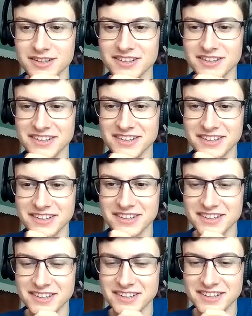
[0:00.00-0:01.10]

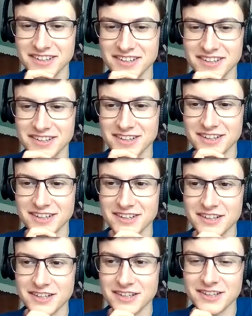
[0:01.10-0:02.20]

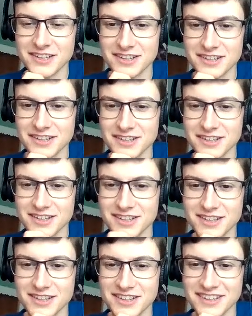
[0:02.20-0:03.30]

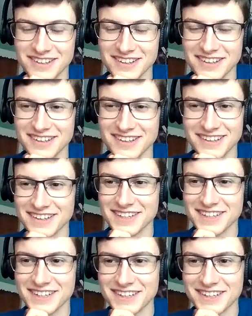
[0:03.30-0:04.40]
This person isn't speaking.